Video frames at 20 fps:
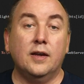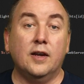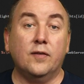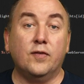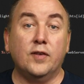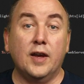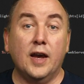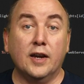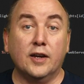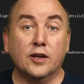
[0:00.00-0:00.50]

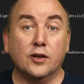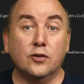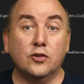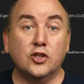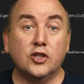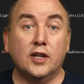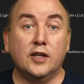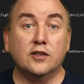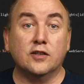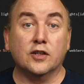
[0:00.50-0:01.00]
If the Echo
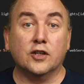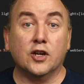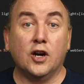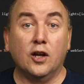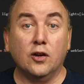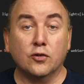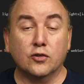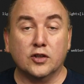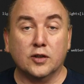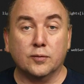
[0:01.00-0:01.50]
changed the
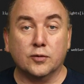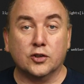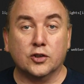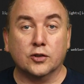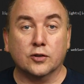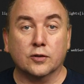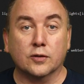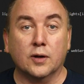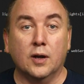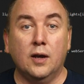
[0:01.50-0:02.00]
color
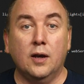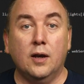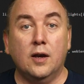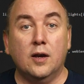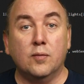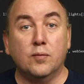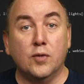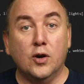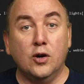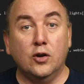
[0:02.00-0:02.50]
temperature,
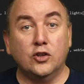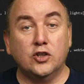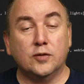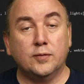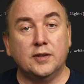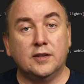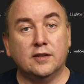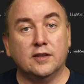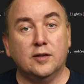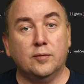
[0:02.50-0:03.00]
mode
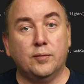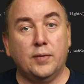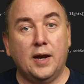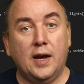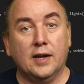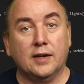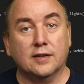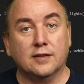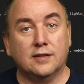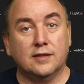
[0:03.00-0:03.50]
should be sent
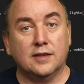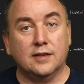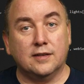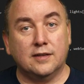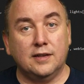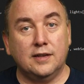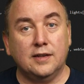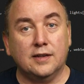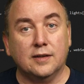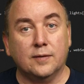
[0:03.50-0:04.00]
back as
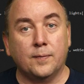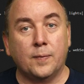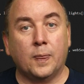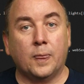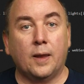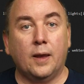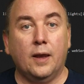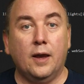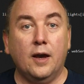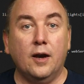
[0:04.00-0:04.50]
CT.
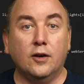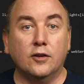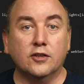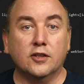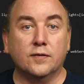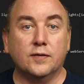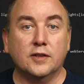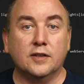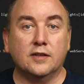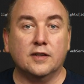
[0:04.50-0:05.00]

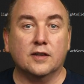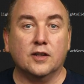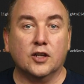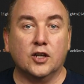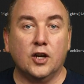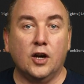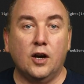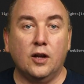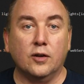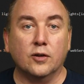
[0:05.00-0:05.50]
Else, if it set the
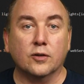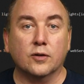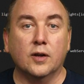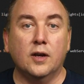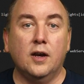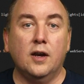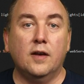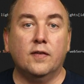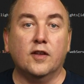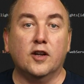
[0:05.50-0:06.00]
color,
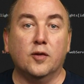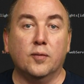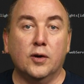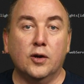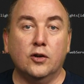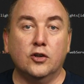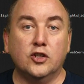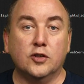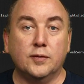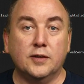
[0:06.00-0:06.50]
then the
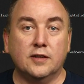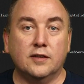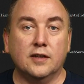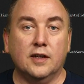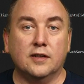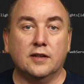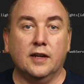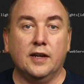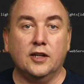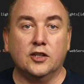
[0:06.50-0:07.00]
mode should be
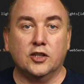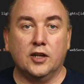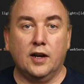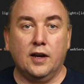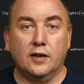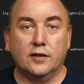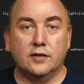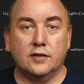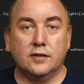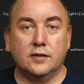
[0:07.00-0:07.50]
set to
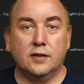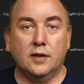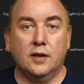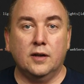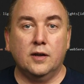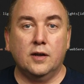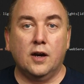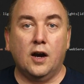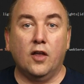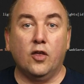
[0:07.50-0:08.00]
HS.
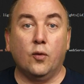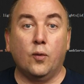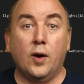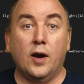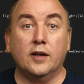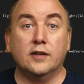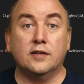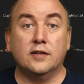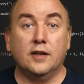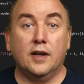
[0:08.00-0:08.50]

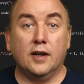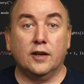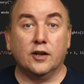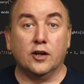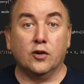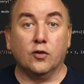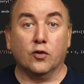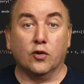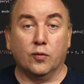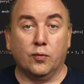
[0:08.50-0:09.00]
Otherwise, the
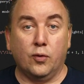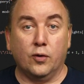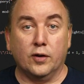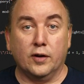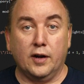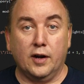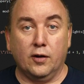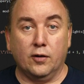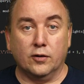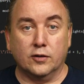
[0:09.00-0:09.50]
Echo will report
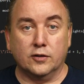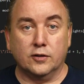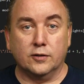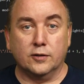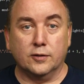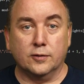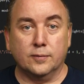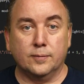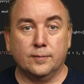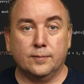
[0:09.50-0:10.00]
an error to
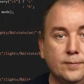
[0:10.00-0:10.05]
you.